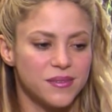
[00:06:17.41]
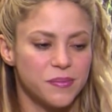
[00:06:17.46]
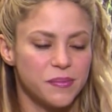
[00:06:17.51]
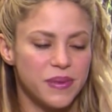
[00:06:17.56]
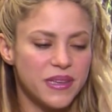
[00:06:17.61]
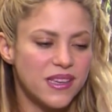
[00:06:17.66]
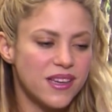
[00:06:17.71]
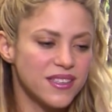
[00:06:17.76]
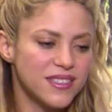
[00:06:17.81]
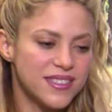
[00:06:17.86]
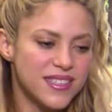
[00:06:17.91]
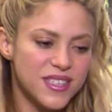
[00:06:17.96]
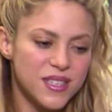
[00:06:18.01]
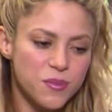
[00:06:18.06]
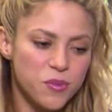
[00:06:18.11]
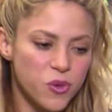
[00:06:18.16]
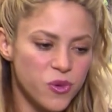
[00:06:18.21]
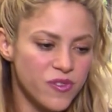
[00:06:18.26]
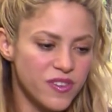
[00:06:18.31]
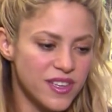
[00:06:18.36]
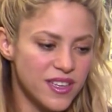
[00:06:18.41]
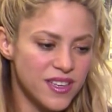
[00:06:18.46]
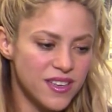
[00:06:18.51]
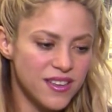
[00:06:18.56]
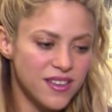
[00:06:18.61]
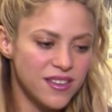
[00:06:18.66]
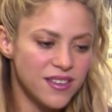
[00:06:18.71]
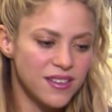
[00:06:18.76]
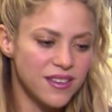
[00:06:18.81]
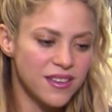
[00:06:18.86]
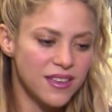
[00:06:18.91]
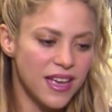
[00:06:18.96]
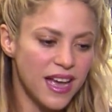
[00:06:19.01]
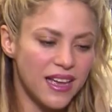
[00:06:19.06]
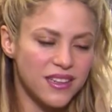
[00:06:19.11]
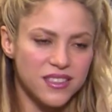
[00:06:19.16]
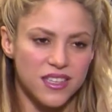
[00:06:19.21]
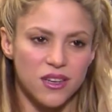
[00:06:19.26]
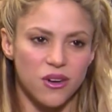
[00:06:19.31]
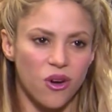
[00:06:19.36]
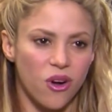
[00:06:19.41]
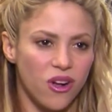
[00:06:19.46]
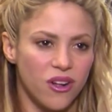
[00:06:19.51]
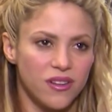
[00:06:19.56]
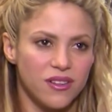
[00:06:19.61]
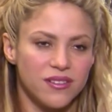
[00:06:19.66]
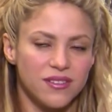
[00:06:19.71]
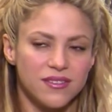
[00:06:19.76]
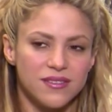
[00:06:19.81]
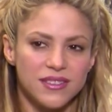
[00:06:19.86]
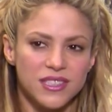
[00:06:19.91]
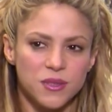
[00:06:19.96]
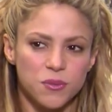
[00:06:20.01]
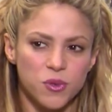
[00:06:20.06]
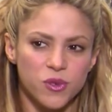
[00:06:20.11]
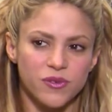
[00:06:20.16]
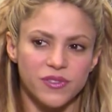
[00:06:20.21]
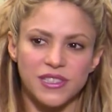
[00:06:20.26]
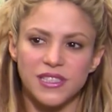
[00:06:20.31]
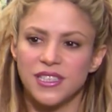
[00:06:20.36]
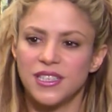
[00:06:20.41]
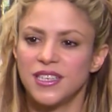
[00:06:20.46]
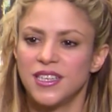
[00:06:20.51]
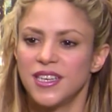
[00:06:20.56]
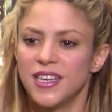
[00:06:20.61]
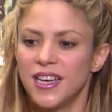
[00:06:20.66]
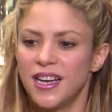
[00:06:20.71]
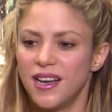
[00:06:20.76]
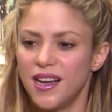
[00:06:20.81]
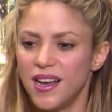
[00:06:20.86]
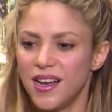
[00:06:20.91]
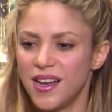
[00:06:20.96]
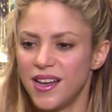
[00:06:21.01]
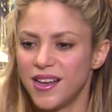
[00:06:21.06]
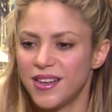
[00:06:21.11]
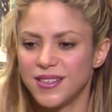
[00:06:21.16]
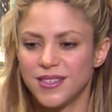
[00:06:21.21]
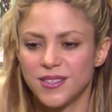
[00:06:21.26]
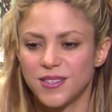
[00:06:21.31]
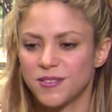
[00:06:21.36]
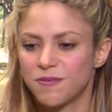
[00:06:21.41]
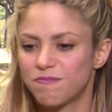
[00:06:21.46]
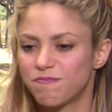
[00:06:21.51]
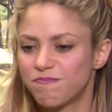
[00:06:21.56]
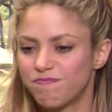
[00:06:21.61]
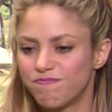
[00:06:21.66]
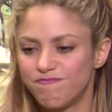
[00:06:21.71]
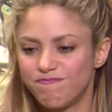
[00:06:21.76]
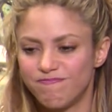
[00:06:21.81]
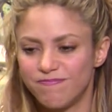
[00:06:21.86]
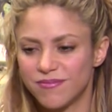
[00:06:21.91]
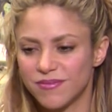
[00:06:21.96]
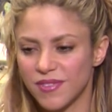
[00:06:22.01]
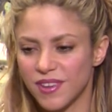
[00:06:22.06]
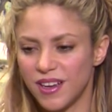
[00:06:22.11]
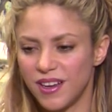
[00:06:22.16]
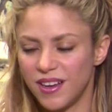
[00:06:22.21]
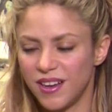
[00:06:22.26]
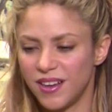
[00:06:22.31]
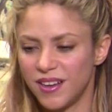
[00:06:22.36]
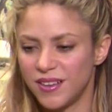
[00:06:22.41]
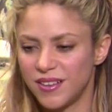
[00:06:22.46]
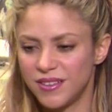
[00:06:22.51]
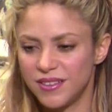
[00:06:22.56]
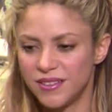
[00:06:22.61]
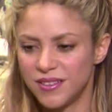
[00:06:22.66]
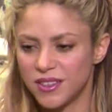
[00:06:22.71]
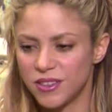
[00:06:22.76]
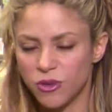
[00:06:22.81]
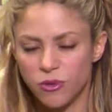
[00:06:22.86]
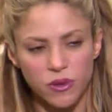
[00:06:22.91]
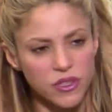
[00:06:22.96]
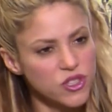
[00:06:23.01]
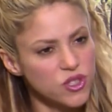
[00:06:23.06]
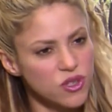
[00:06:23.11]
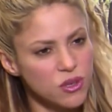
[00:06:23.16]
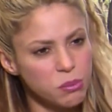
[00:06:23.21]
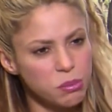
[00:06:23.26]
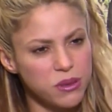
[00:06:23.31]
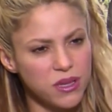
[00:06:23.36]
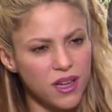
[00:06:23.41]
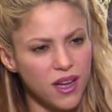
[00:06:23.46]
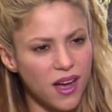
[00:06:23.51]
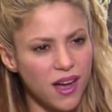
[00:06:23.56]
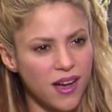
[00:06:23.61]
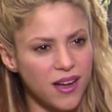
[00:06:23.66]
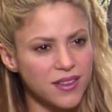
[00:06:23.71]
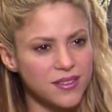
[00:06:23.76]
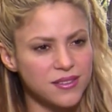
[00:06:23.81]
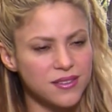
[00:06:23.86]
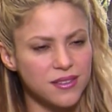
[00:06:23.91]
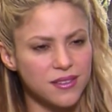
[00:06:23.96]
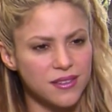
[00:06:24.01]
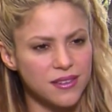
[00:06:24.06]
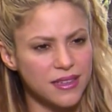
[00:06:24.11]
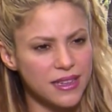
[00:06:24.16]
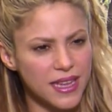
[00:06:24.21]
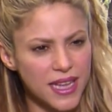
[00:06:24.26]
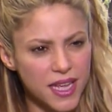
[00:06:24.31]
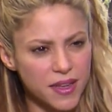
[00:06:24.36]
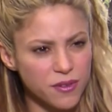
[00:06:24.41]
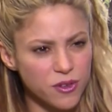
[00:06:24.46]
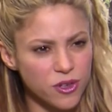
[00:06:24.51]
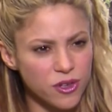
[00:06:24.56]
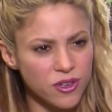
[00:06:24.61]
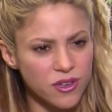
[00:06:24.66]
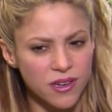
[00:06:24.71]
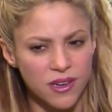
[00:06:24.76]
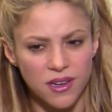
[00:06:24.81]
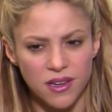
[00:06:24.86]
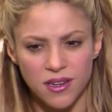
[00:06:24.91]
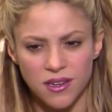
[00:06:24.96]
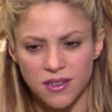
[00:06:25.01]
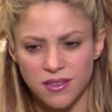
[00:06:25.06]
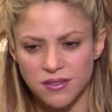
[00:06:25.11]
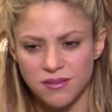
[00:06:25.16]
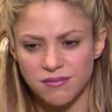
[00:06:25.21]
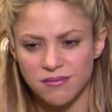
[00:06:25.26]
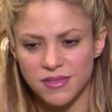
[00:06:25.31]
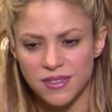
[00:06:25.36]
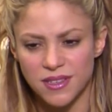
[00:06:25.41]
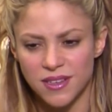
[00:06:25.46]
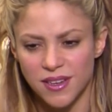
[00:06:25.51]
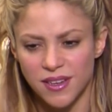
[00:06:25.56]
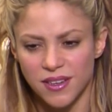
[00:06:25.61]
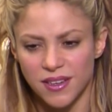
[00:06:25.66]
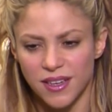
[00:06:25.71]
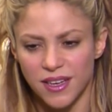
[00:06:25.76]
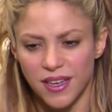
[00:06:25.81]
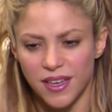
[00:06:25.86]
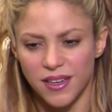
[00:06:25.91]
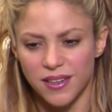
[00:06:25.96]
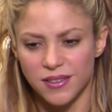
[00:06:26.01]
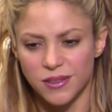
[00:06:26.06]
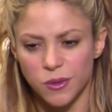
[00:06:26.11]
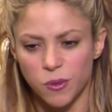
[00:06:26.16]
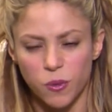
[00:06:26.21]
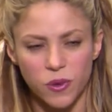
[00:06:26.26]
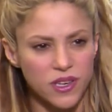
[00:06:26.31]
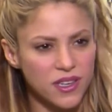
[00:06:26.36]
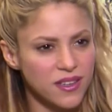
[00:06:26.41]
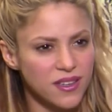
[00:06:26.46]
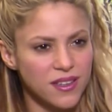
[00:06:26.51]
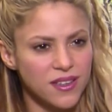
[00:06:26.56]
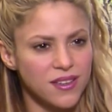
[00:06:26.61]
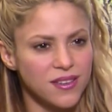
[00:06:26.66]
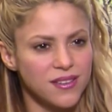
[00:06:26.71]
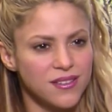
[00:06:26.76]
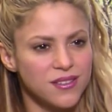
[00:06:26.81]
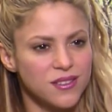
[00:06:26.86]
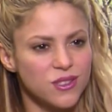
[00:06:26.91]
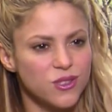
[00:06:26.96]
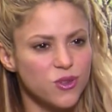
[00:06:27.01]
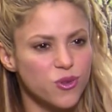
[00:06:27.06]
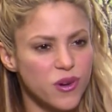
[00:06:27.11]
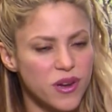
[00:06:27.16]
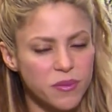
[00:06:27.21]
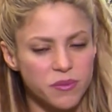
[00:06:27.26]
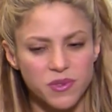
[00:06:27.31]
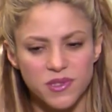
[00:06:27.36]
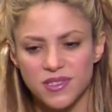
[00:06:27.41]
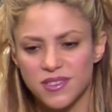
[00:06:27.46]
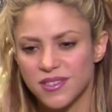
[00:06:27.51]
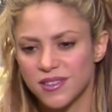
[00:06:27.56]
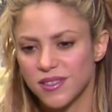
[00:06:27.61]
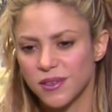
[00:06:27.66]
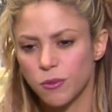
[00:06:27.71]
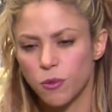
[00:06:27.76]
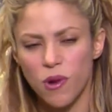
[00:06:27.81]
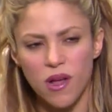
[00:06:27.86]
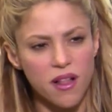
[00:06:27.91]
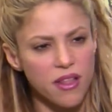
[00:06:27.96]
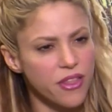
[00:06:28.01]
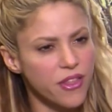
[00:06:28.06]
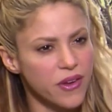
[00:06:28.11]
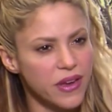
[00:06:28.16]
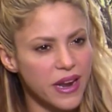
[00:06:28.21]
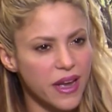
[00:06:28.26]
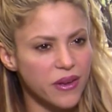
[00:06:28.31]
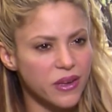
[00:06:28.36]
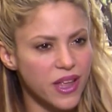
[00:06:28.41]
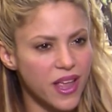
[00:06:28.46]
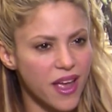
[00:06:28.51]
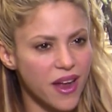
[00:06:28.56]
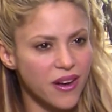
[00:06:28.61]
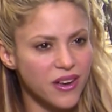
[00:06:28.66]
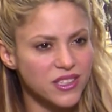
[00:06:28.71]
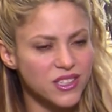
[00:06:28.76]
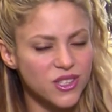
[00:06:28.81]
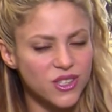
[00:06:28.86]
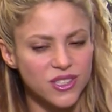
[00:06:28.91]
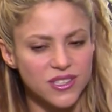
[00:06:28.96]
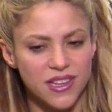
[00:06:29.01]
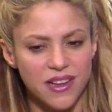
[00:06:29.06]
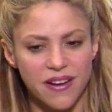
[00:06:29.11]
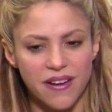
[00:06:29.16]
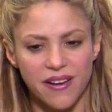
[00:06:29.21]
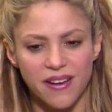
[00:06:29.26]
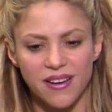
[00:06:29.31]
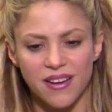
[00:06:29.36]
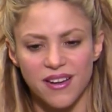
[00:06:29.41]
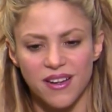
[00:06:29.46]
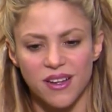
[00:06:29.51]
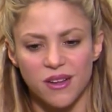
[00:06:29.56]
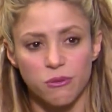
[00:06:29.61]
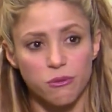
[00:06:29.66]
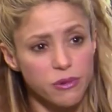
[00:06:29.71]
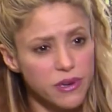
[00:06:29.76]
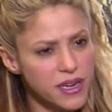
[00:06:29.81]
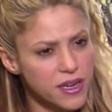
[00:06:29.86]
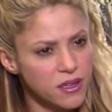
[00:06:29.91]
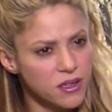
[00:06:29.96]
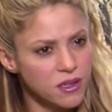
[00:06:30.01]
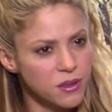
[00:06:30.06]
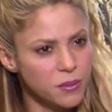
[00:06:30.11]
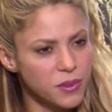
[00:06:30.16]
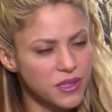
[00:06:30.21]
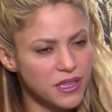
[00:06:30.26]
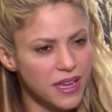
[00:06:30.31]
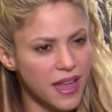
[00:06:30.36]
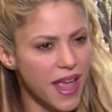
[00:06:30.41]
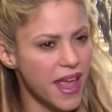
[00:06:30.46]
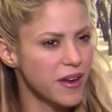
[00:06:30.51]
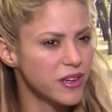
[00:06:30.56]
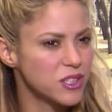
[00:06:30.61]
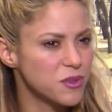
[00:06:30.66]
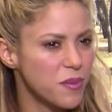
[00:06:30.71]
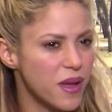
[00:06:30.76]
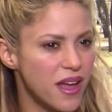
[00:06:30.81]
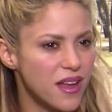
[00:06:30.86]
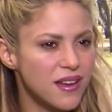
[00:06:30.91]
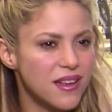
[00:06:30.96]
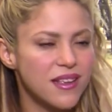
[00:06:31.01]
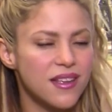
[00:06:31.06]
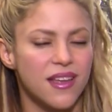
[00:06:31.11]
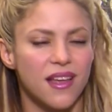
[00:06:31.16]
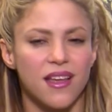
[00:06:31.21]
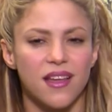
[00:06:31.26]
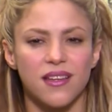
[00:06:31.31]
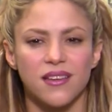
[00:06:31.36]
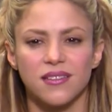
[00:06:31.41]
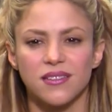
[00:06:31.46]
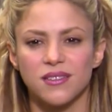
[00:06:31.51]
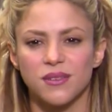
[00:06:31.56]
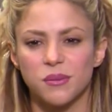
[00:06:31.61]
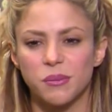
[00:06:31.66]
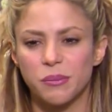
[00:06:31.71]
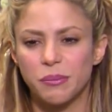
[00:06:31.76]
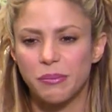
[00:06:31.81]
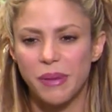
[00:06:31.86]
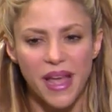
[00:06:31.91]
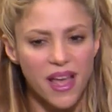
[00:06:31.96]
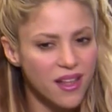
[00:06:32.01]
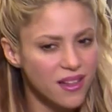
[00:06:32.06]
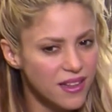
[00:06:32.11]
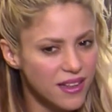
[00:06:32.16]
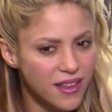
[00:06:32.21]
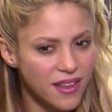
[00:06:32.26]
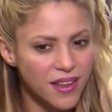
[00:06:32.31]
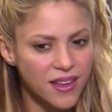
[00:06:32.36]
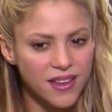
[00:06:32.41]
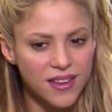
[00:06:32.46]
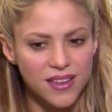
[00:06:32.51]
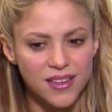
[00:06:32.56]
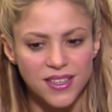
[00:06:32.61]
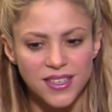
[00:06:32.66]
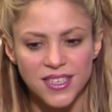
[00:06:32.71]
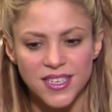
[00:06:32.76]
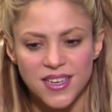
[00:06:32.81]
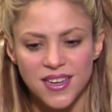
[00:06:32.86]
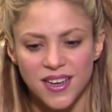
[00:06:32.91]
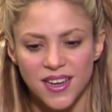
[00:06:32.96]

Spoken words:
because this movie has it all. This movie has an original plot, clever and witty scripts, well thought out characters that are real but charismatic and compelling, and